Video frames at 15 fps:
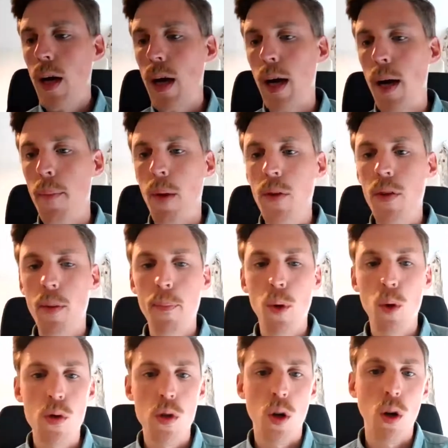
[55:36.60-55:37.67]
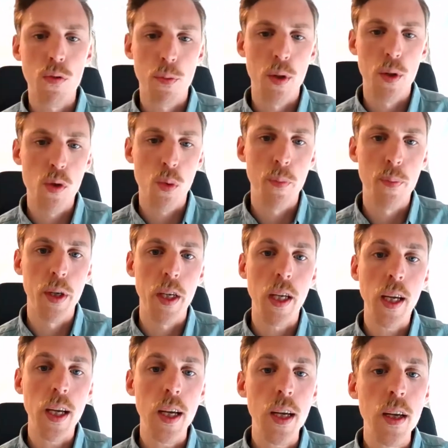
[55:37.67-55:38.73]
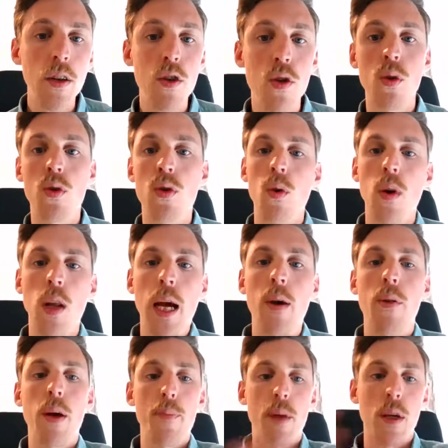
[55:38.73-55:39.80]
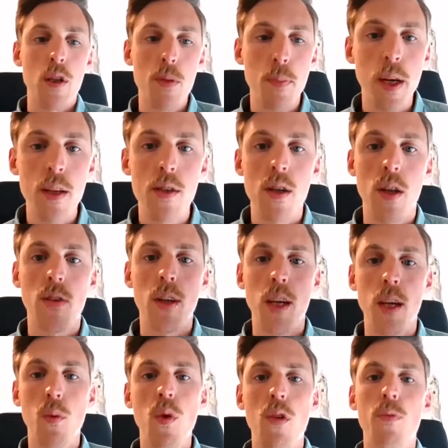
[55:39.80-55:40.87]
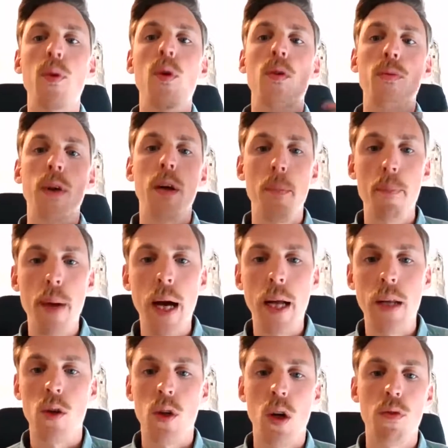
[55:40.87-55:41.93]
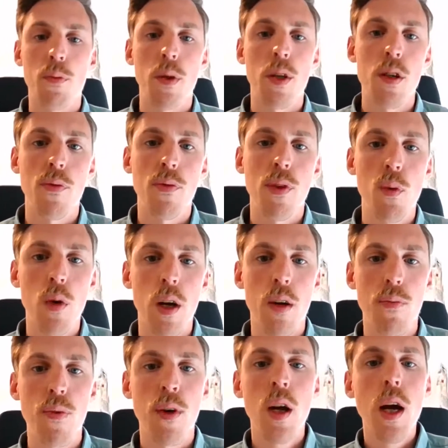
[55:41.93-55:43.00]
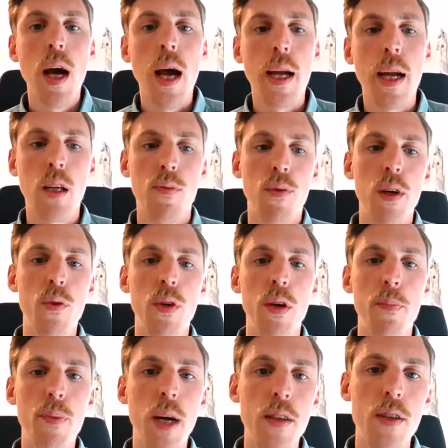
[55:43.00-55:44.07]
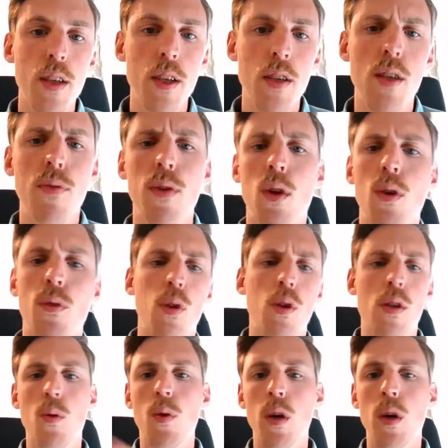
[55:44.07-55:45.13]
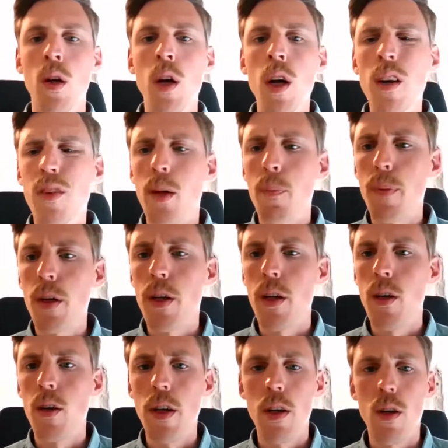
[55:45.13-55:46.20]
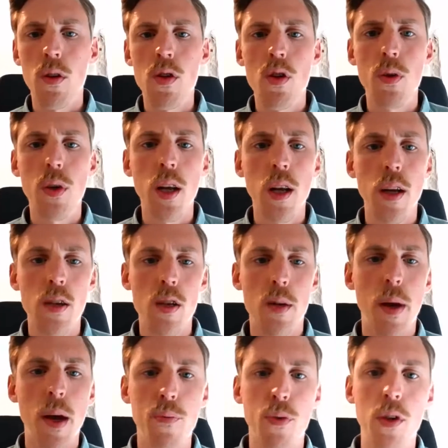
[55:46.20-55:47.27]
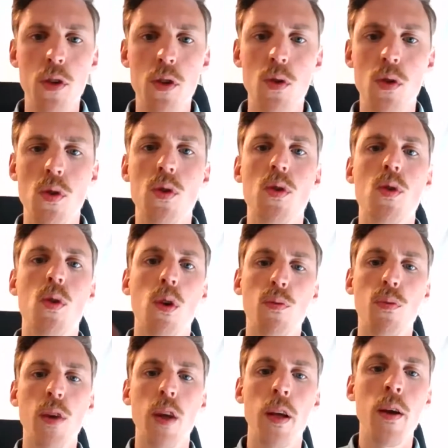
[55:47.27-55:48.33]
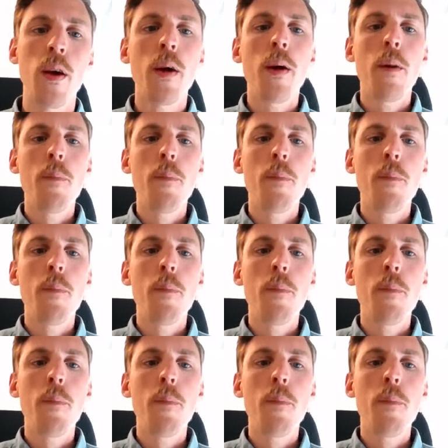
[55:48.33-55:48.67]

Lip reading: I think most governments were pretty keen to allow them their space. I think it would have looked very bad on governments if they would have actively repressed this, even though, of course, there were, I think, particularly in Australia, some efforts to sort of really